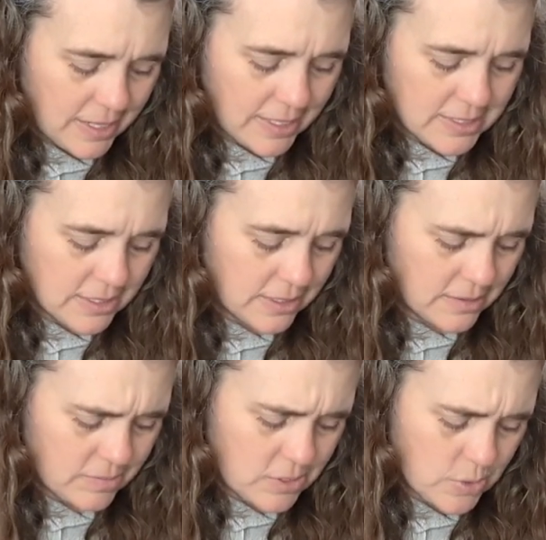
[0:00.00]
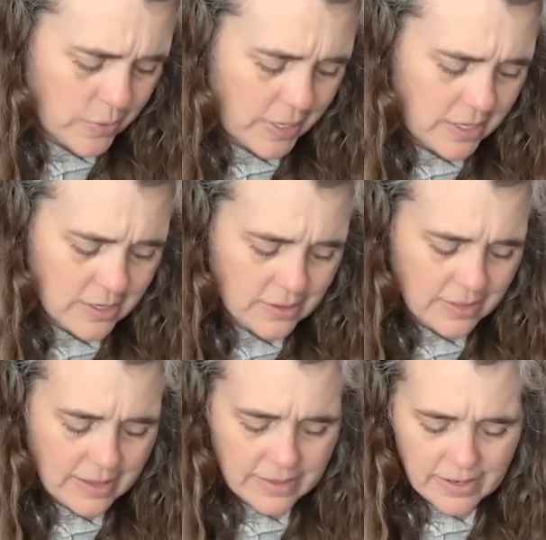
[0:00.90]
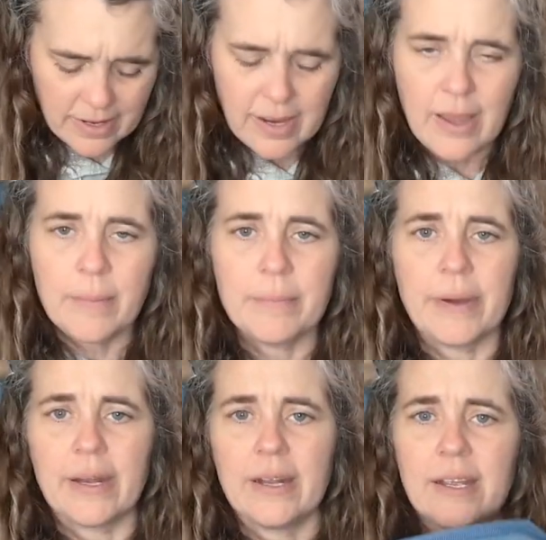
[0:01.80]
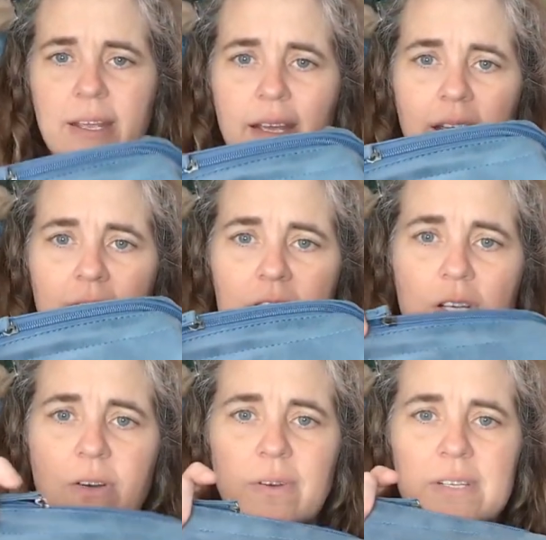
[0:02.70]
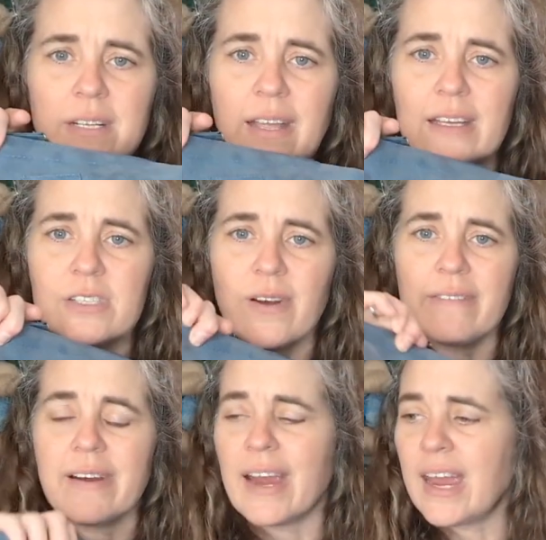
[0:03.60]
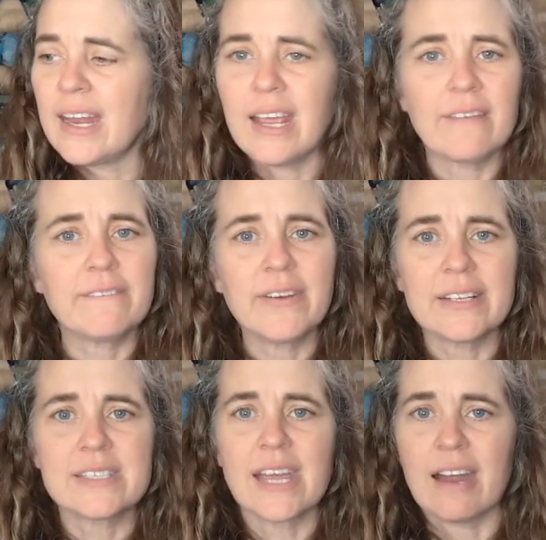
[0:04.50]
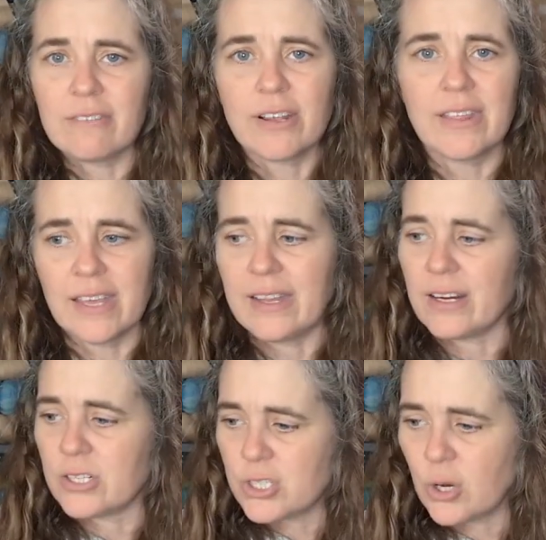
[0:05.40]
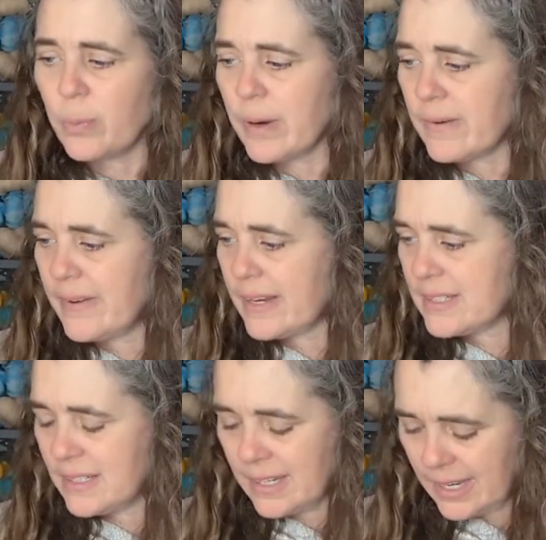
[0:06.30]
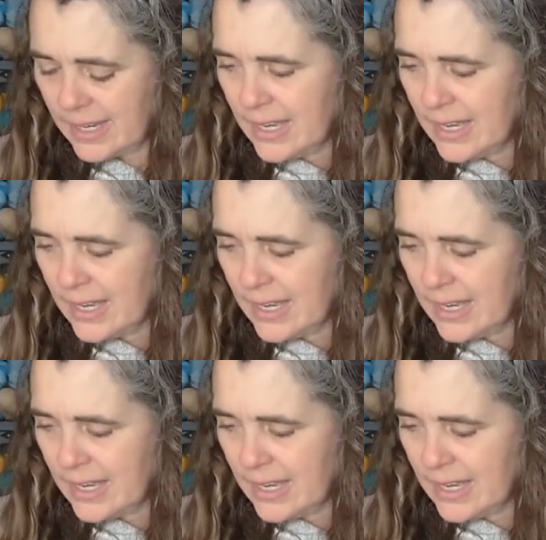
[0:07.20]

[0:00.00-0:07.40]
it's suede or leather, but it's going to last forever, and it fits everything there so perfectly.